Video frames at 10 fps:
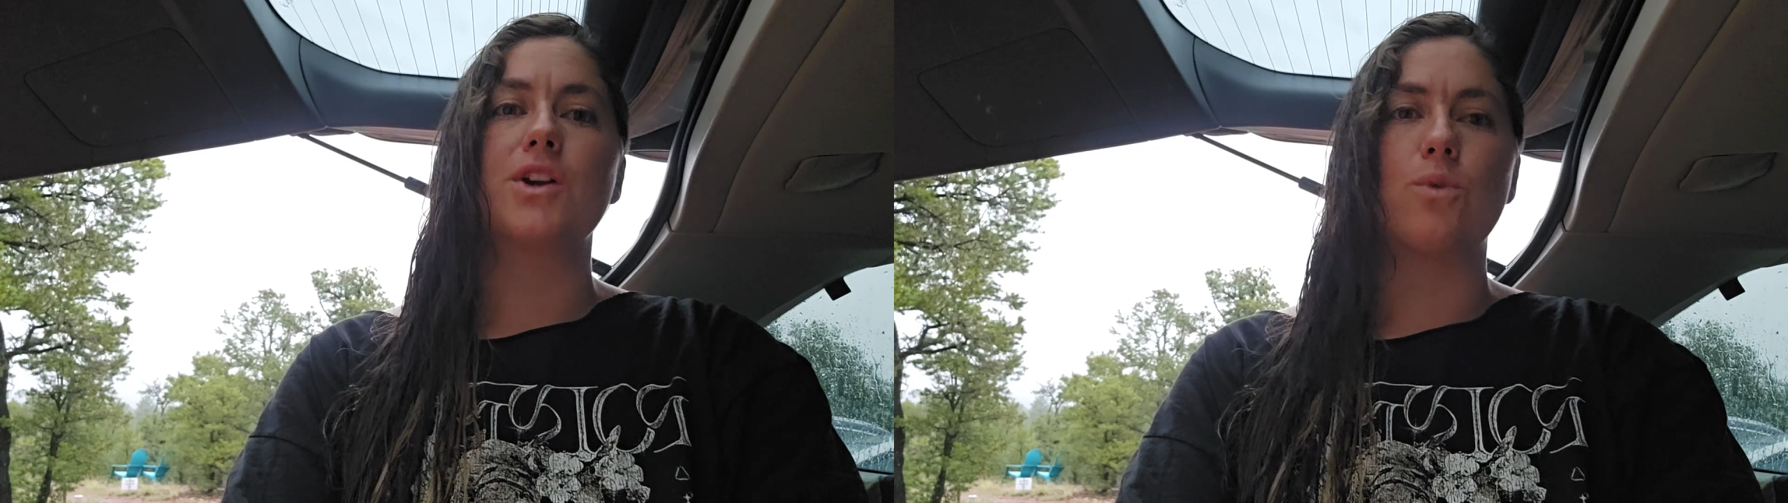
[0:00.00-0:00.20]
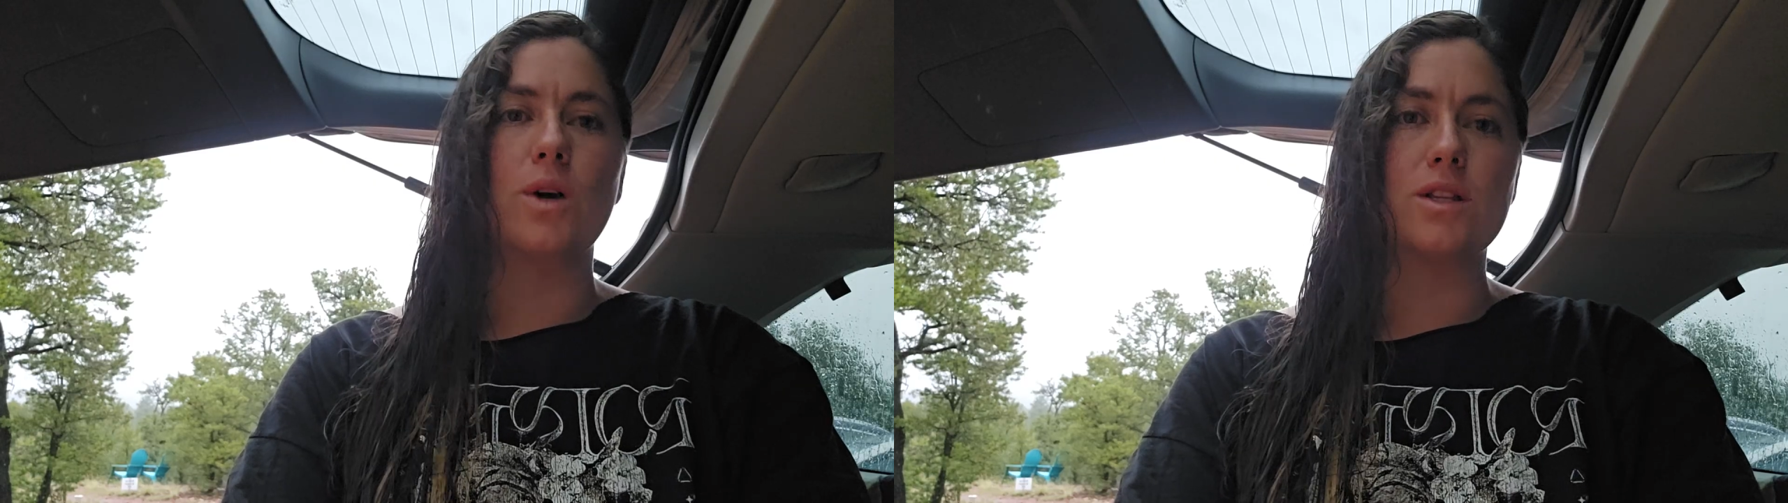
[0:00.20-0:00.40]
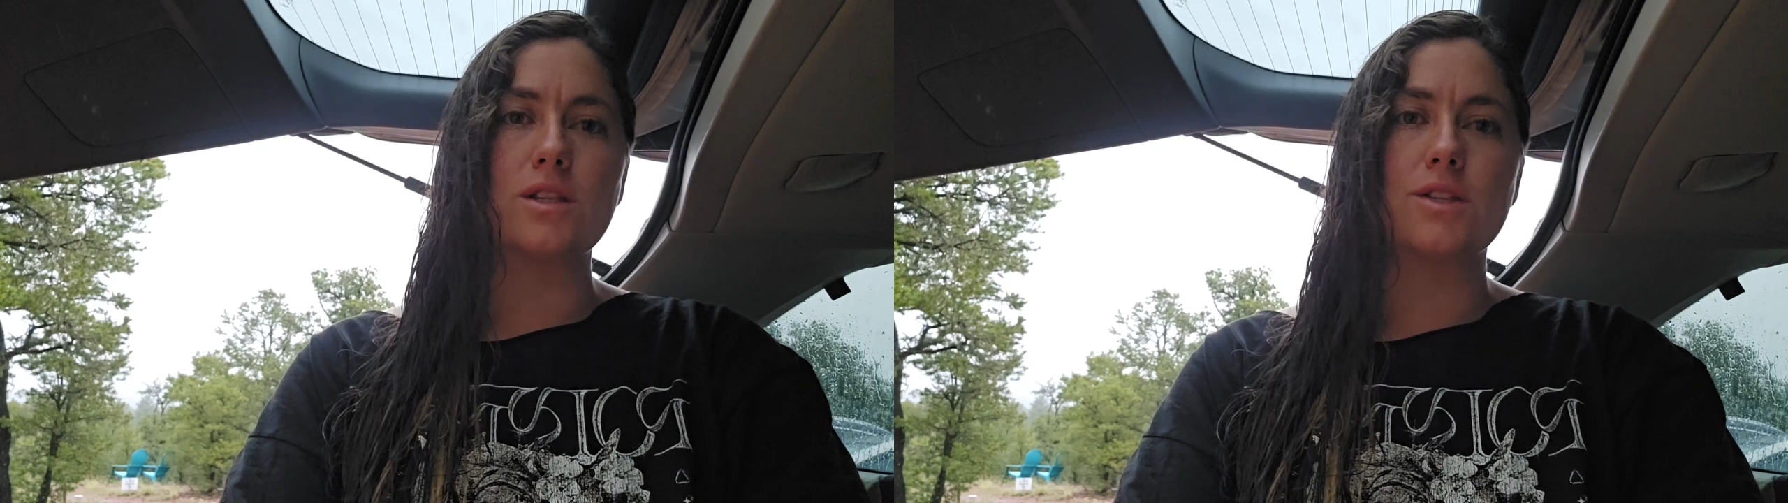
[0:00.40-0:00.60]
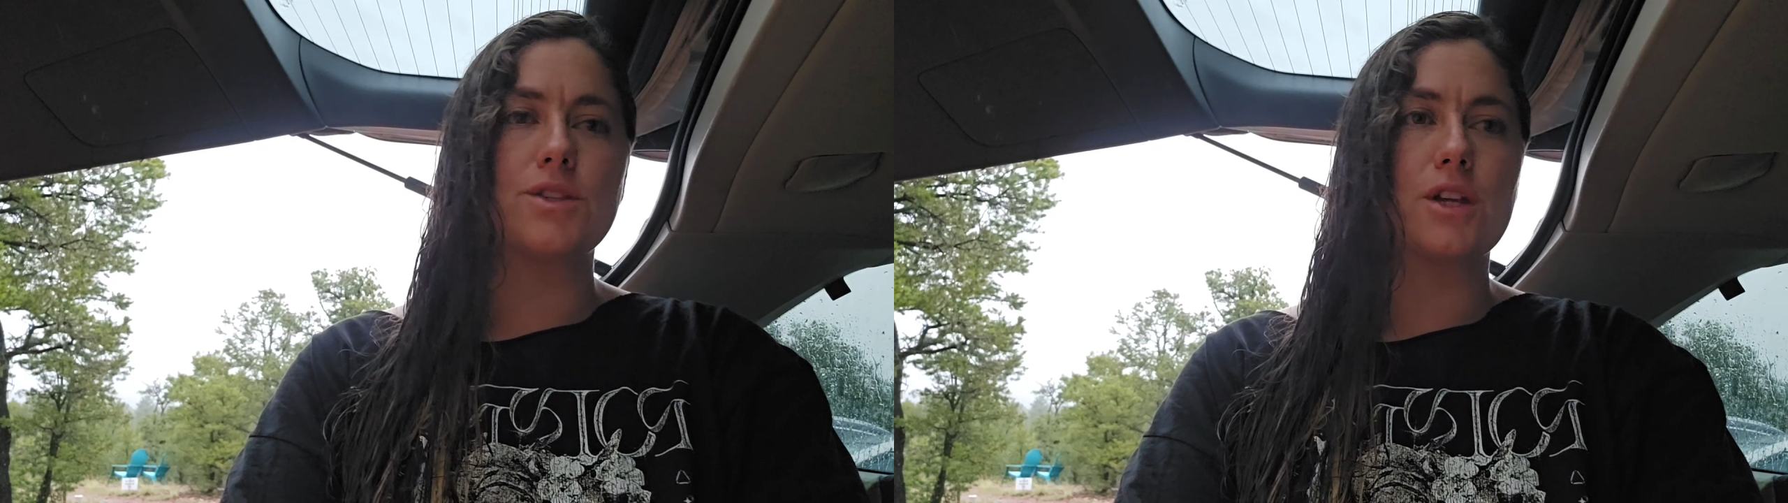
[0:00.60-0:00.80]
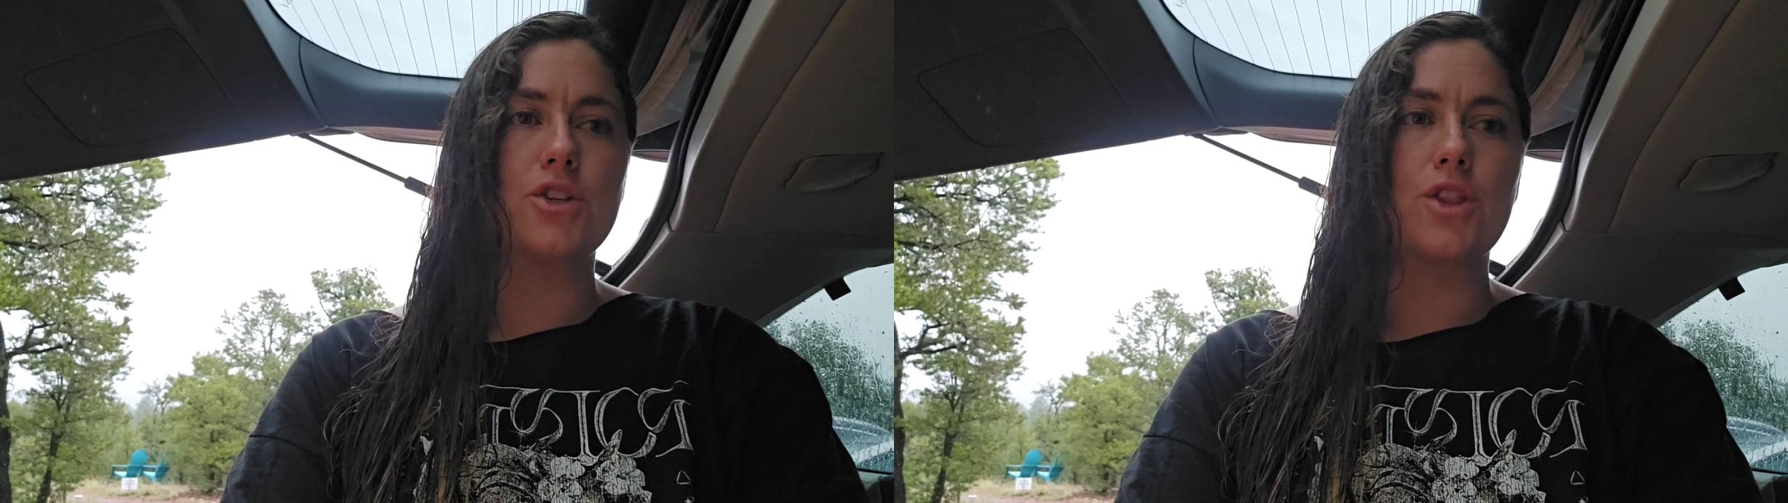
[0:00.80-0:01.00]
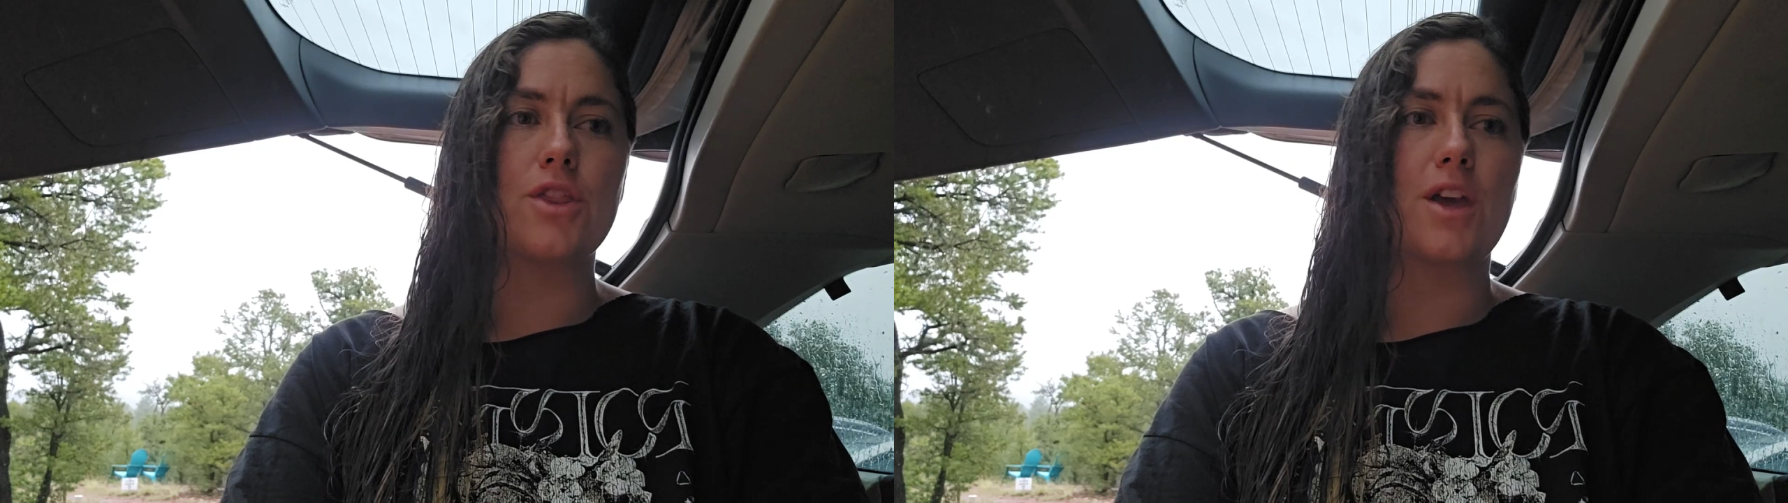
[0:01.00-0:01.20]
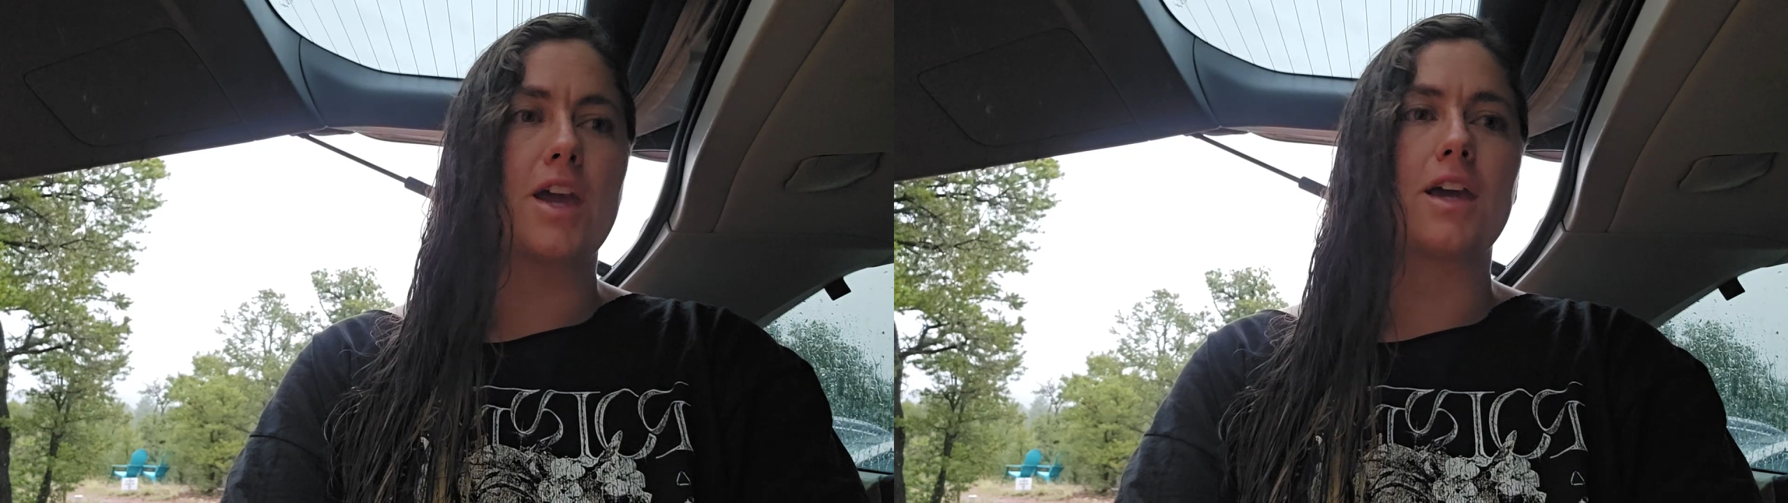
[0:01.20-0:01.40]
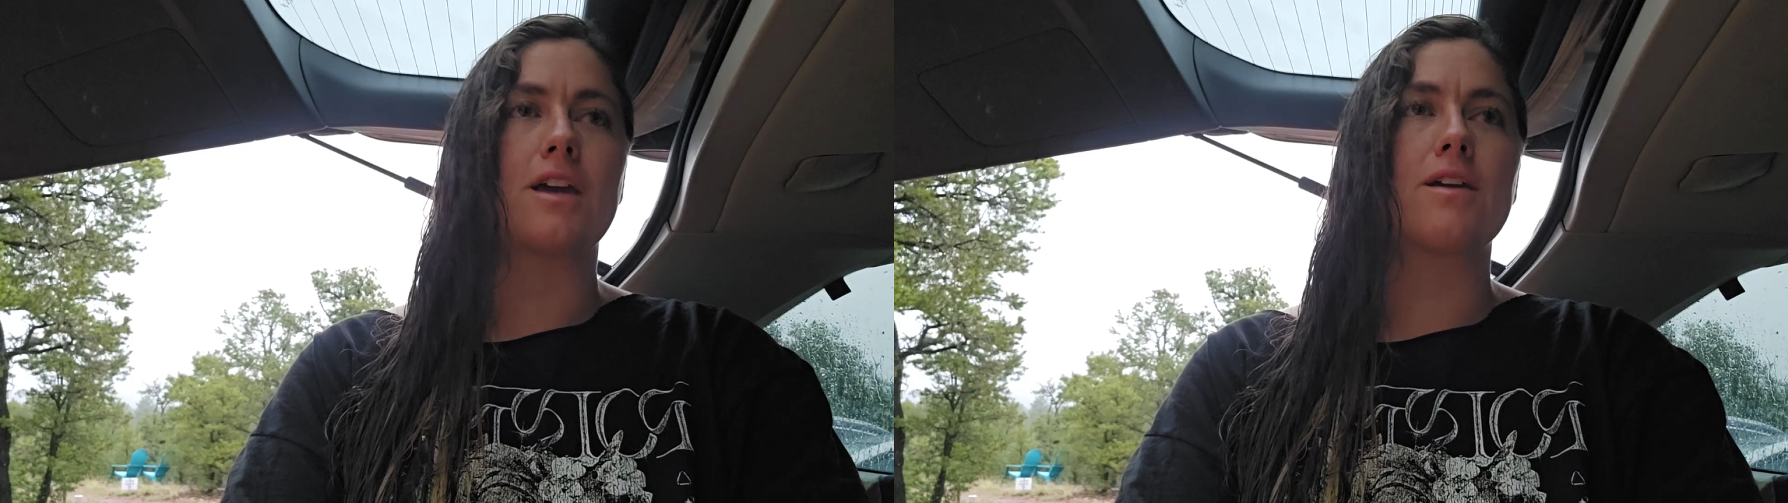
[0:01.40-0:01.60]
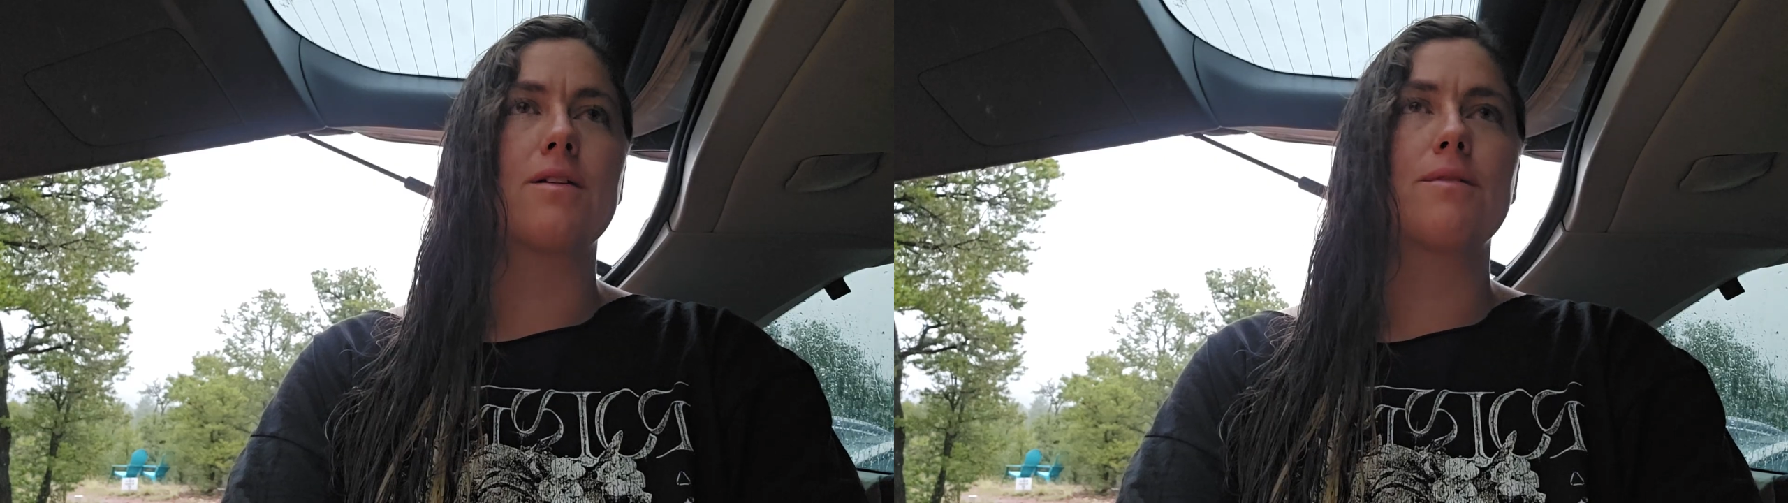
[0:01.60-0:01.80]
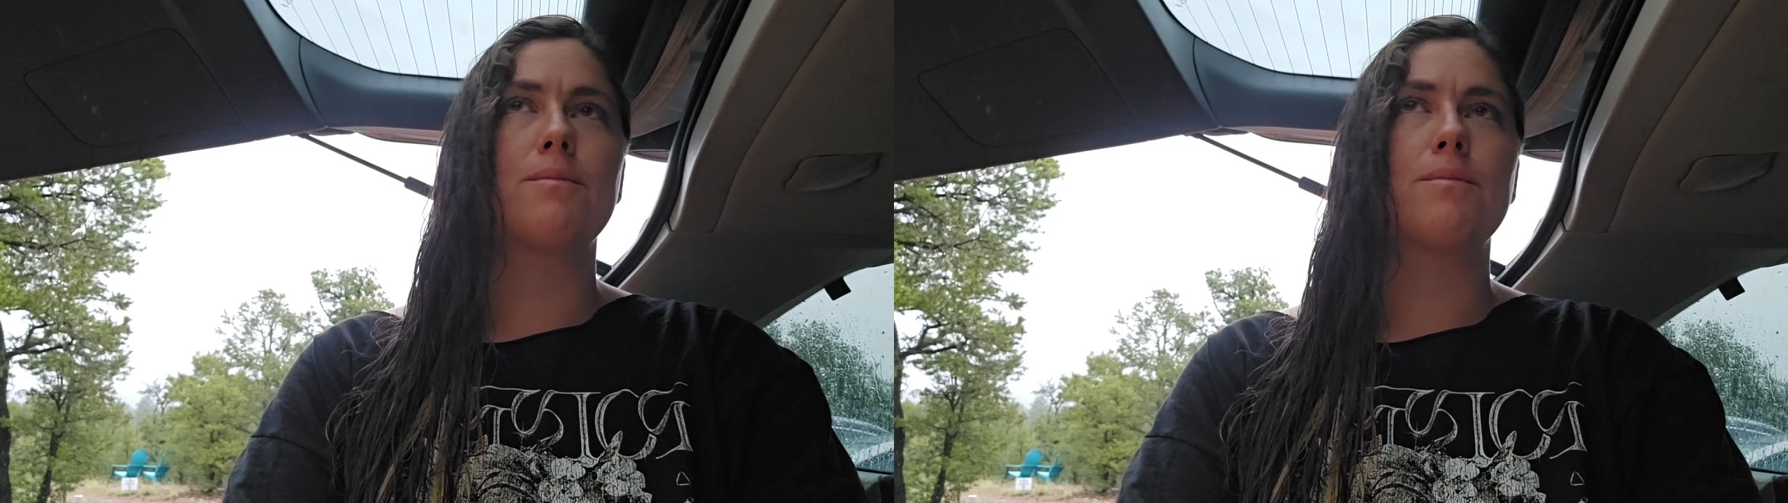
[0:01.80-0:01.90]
there was such a thing,